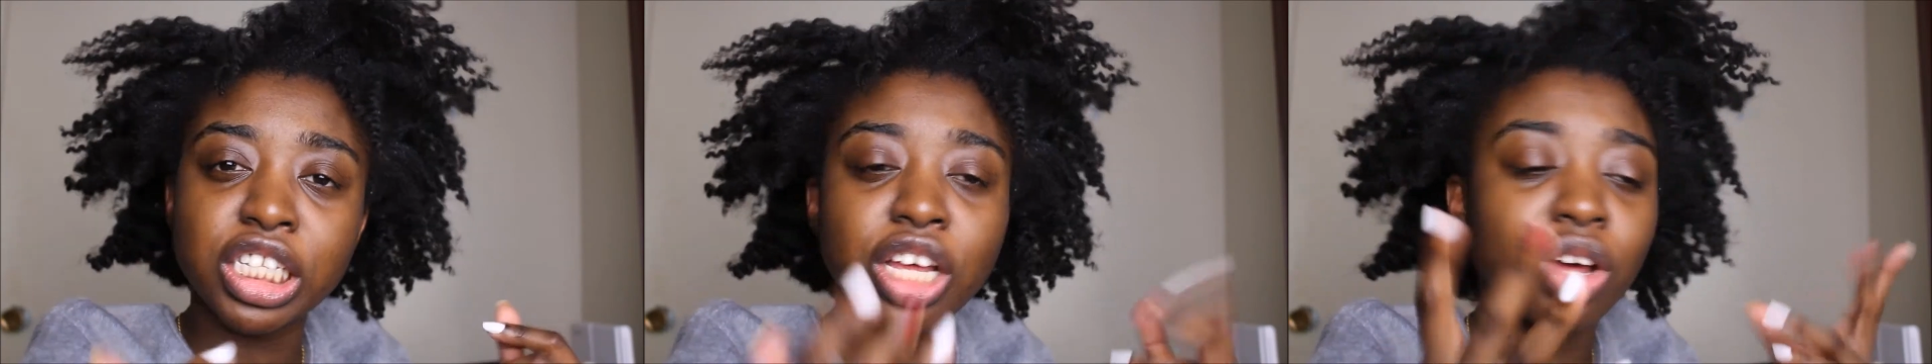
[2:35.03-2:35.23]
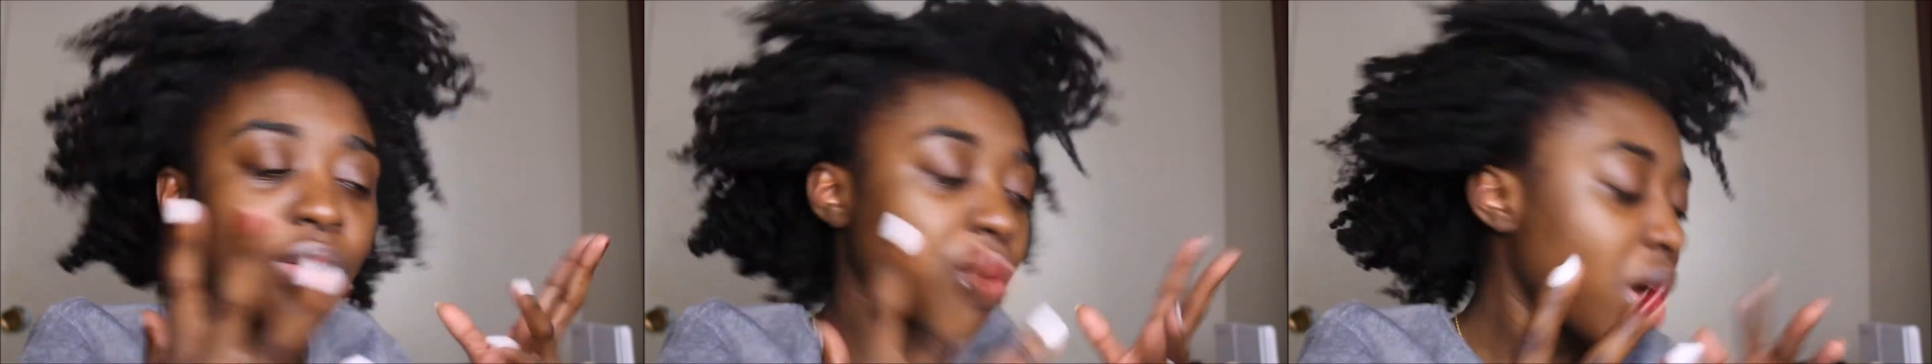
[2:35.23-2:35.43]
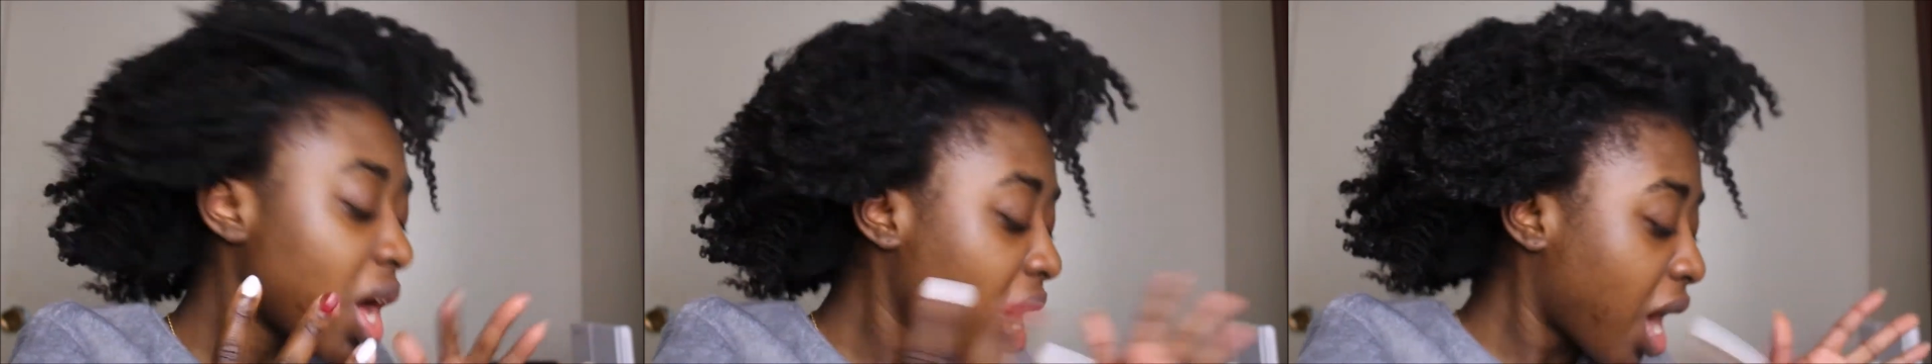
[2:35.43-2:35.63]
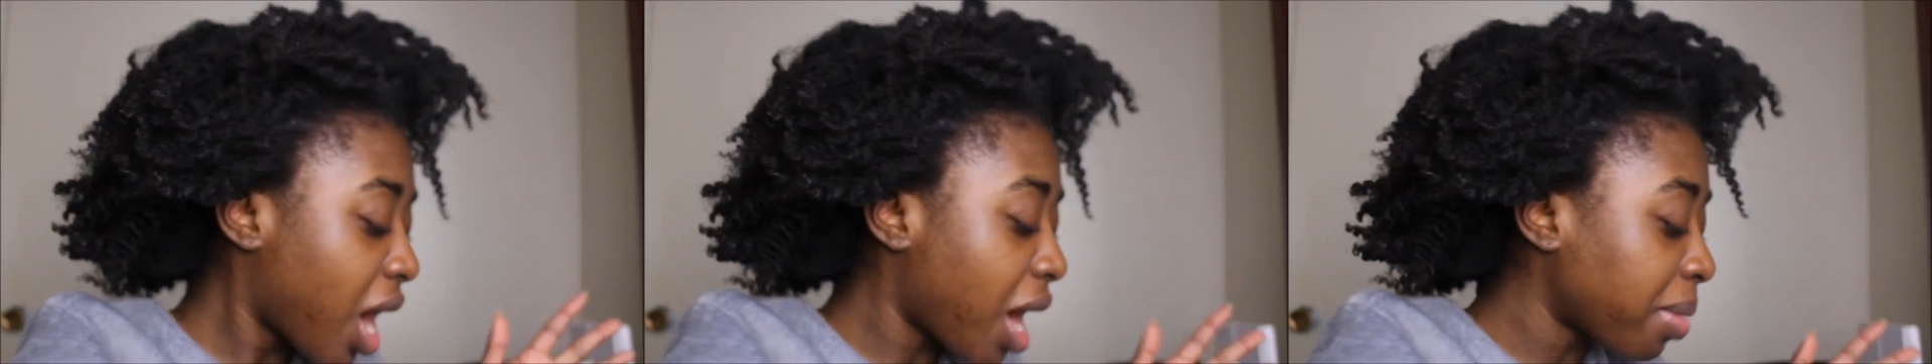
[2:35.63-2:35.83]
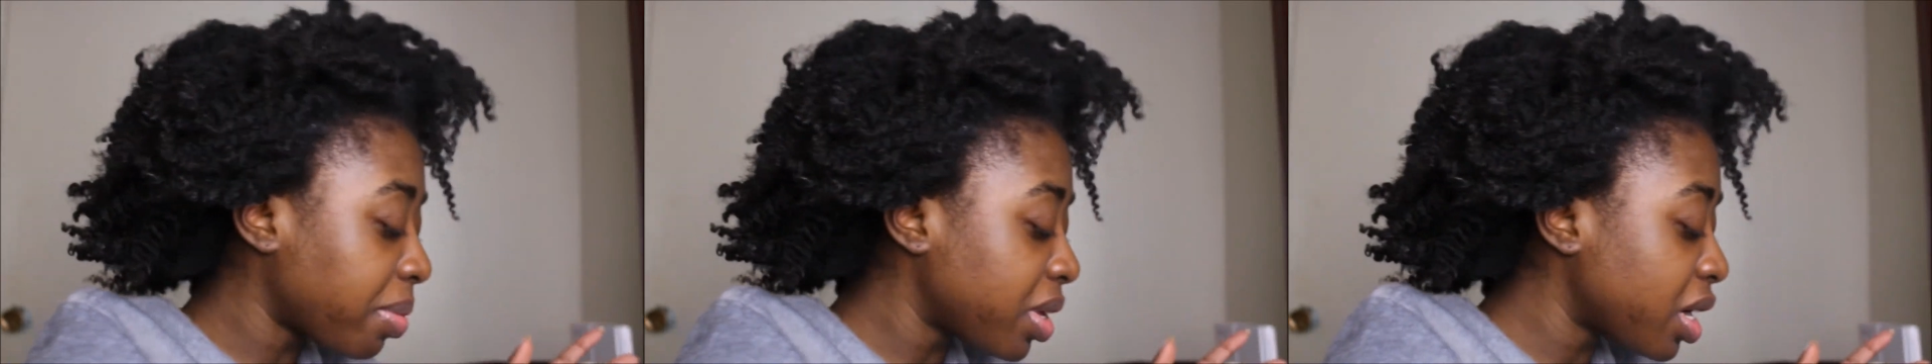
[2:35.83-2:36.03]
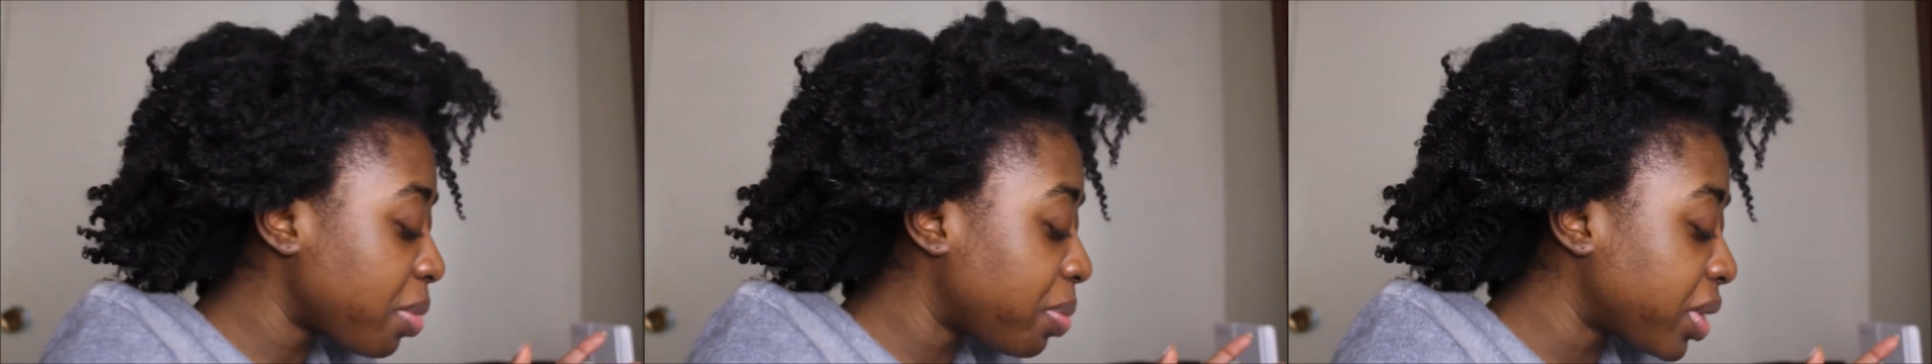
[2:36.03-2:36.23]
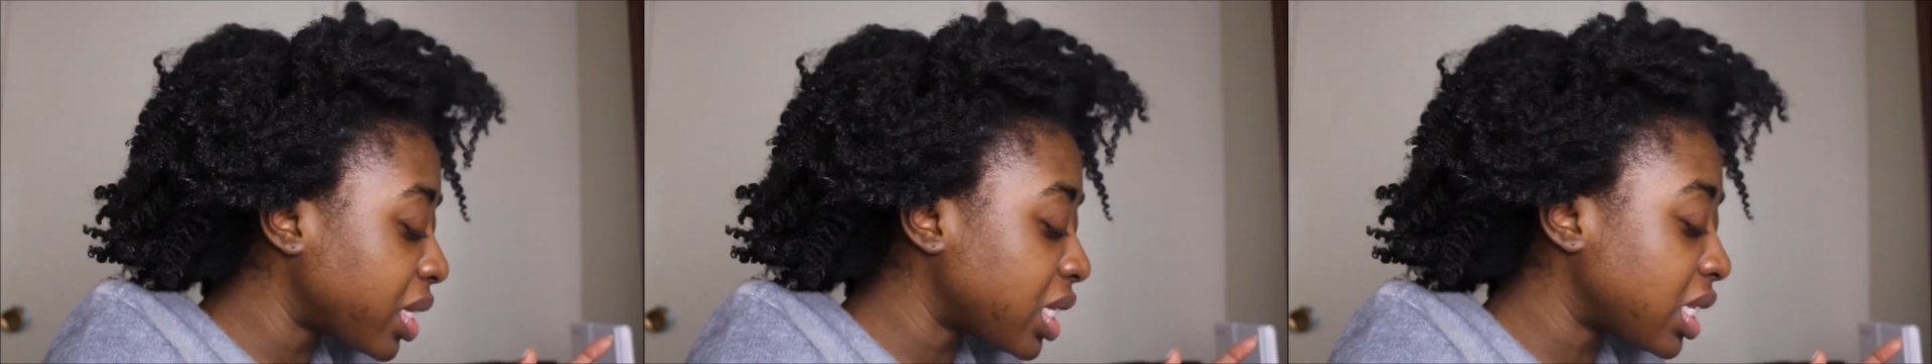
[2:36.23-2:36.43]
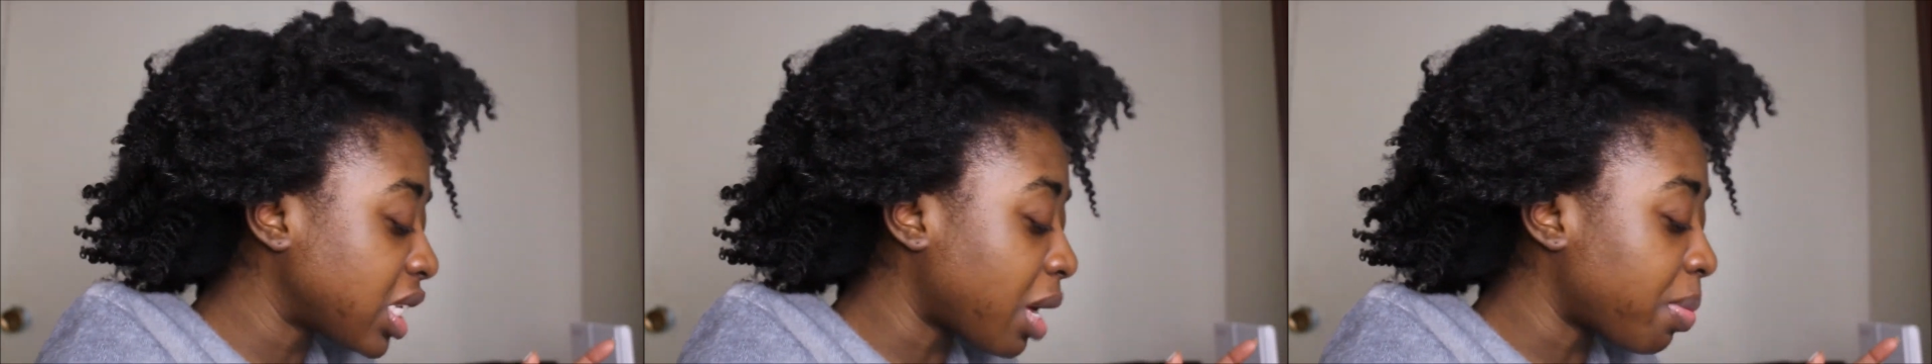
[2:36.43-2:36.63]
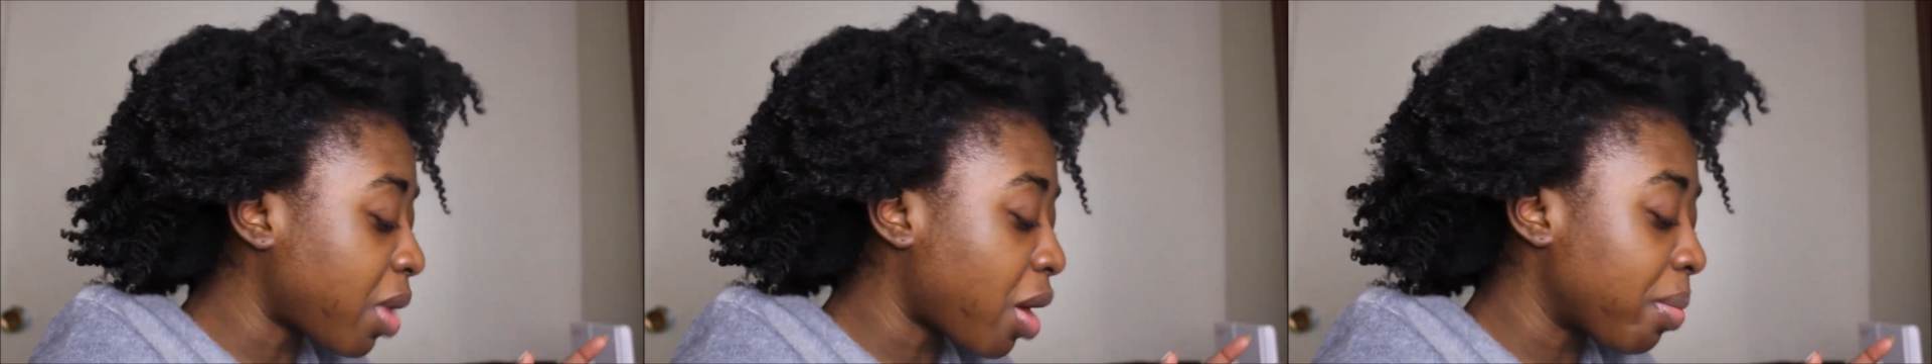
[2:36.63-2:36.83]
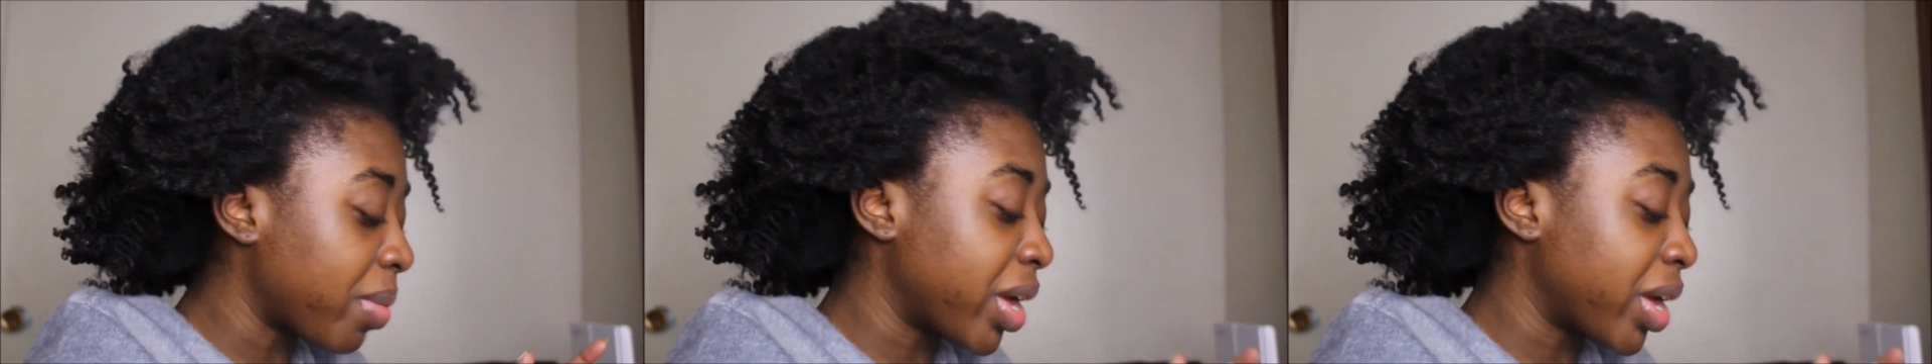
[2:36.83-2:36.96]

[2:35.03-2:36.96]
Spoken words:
So I'm gonna put some on